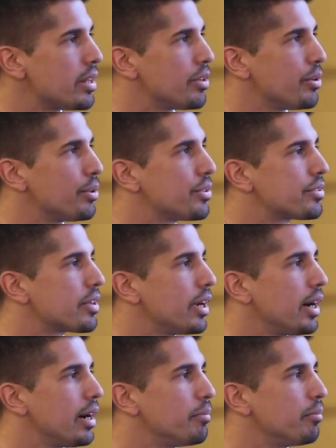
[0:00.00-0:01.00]
those
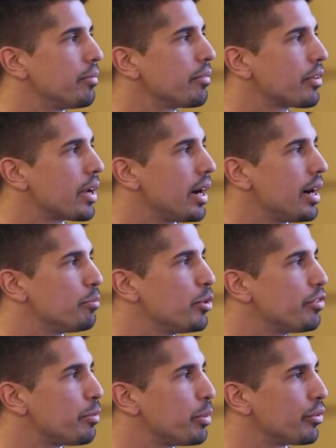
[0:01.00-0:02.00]

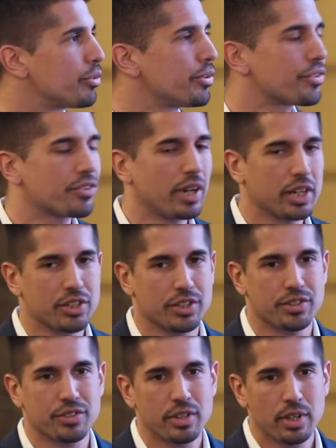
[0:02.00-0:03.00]
movable roof
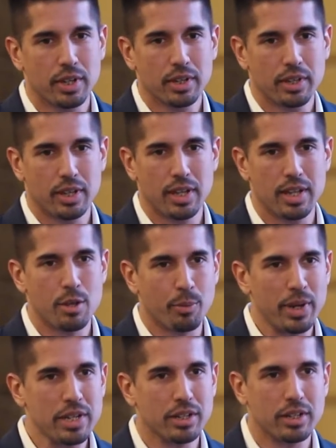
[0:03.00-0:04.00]
structures in the
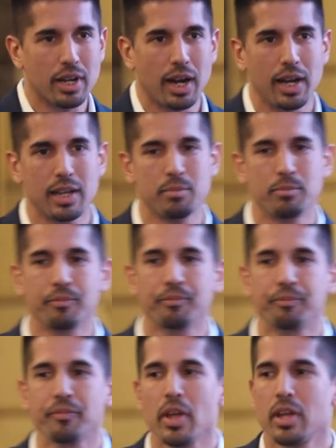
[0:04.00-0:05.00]
winter time
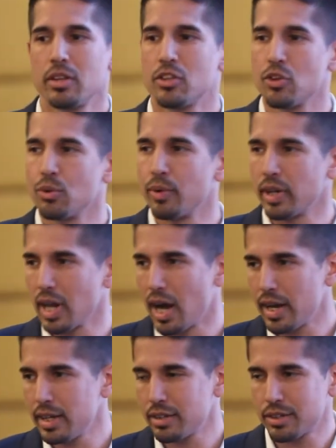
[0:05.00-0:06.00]
during
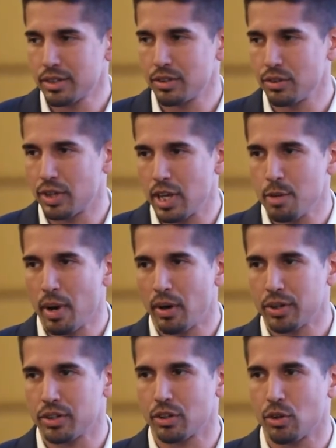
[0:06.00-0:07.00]
night to keep
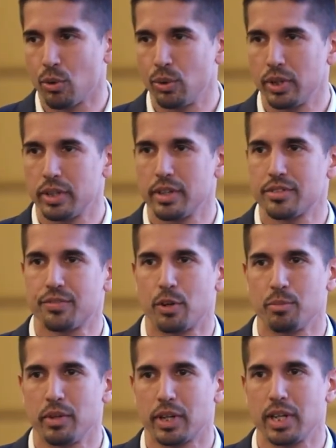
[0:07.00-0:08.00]
out the coldness
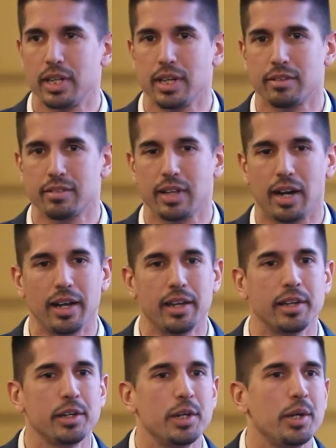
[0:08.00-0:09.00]
from the clear
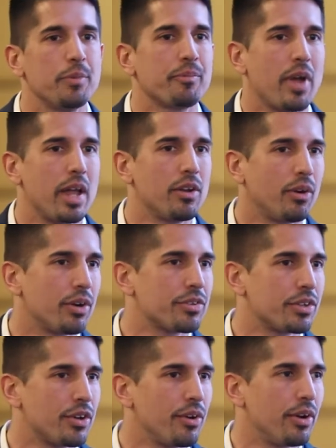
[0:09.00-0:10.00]
sky, and
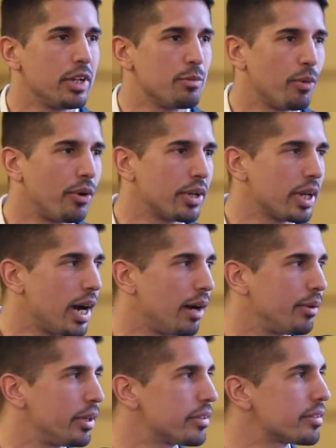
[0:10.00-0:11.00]
also the early morning
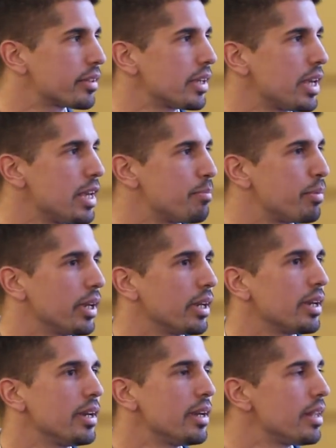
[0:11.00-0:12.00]
hours,
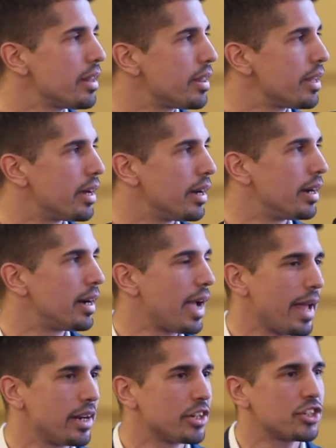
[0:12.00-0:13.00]
keeping the
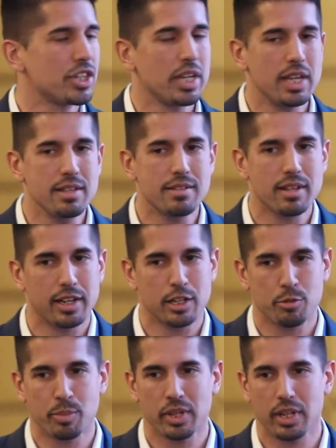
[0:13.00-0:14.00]
energy inside
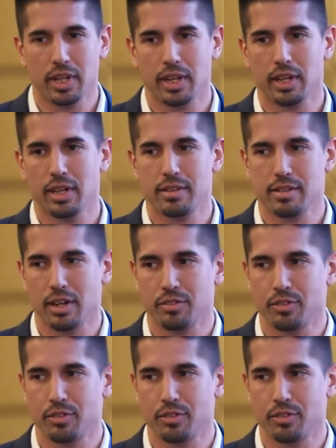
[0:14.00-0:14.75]
the building instead